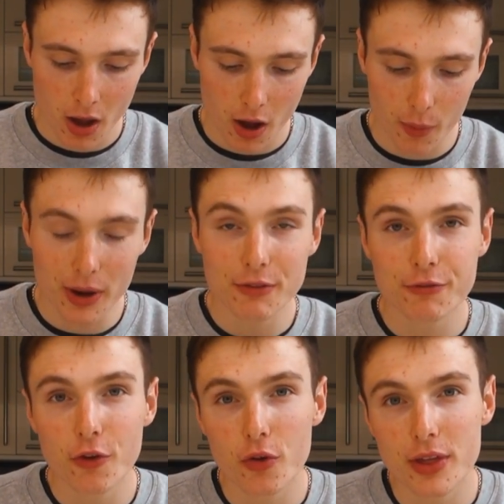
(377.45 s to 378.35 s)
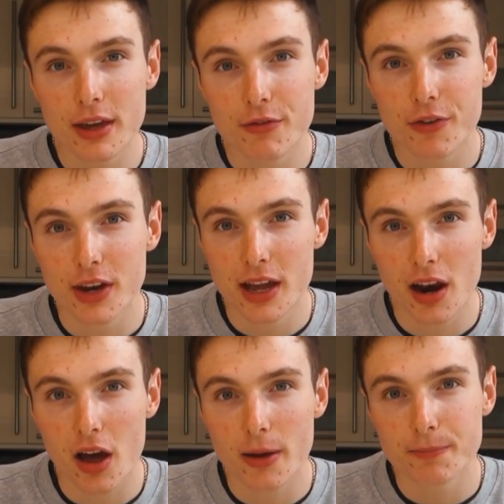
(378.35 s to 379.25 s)
I went for the
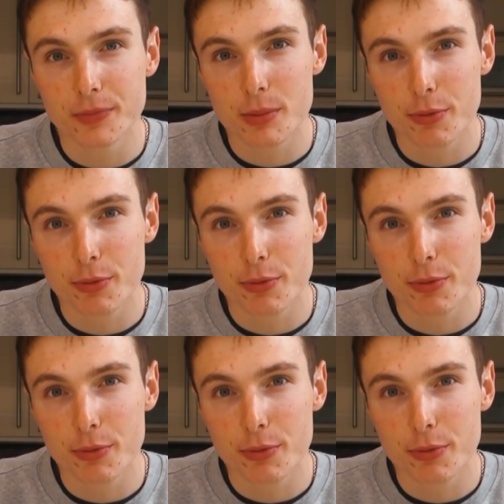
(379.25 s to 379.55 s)
vanilla